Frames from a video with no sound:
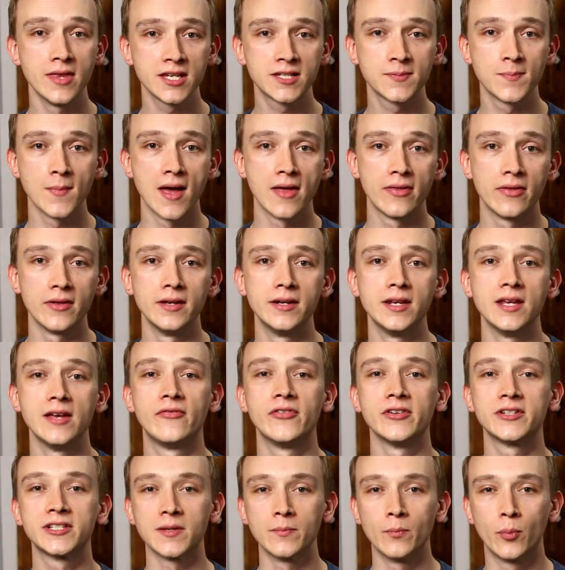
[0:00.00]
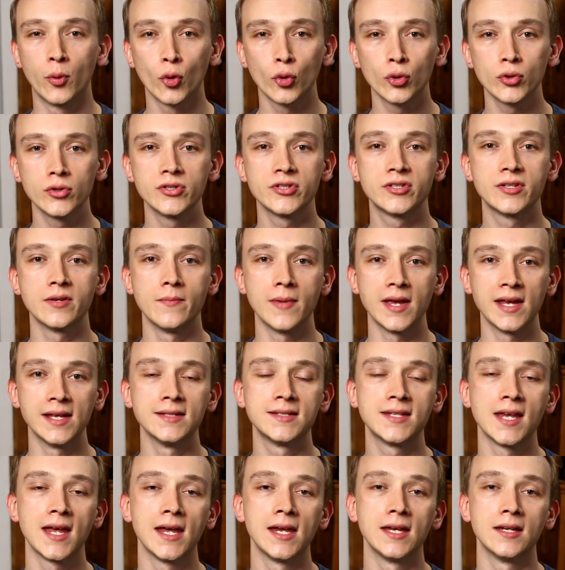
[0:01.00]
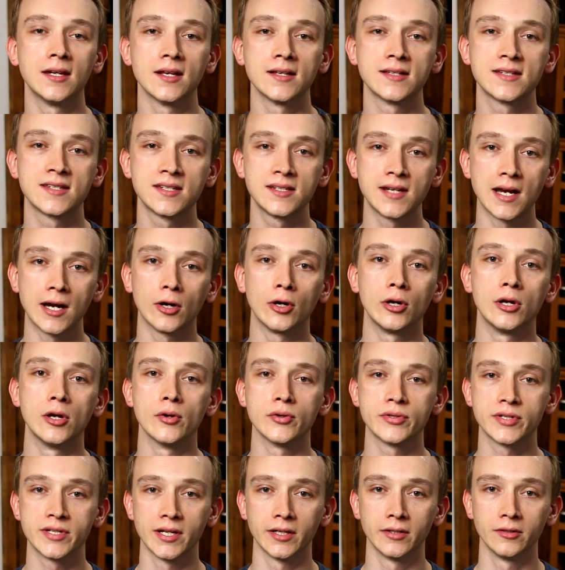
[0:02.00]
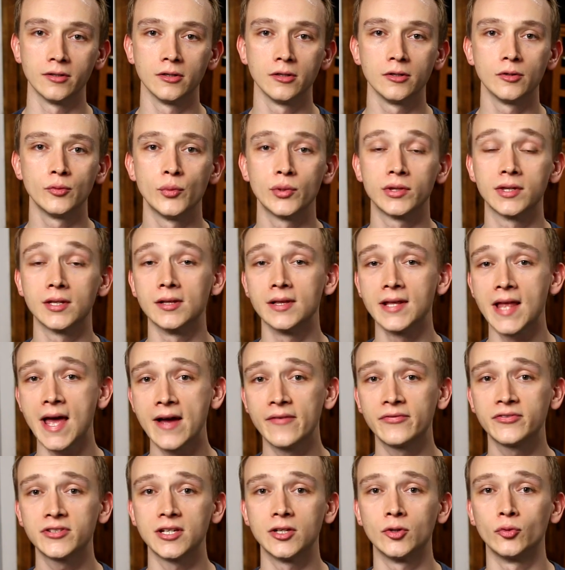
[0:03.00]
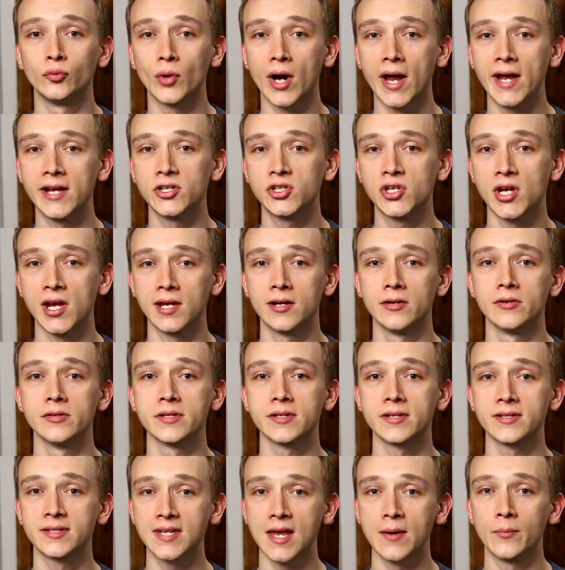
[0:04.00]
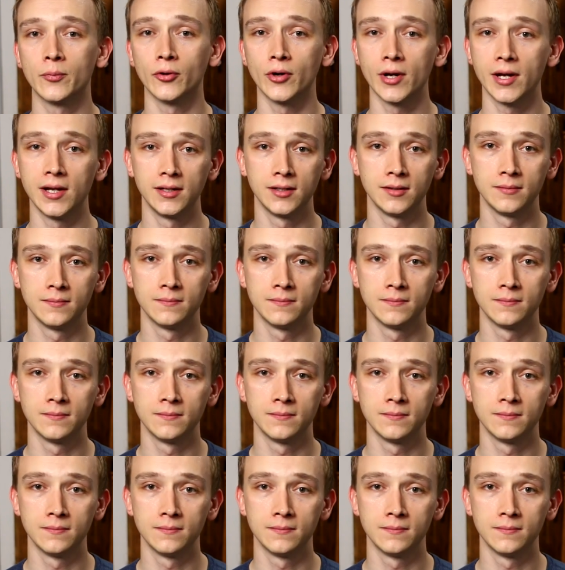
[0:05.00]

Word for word: this method if it's important to maintain a stereo signal with the left and right channels separated.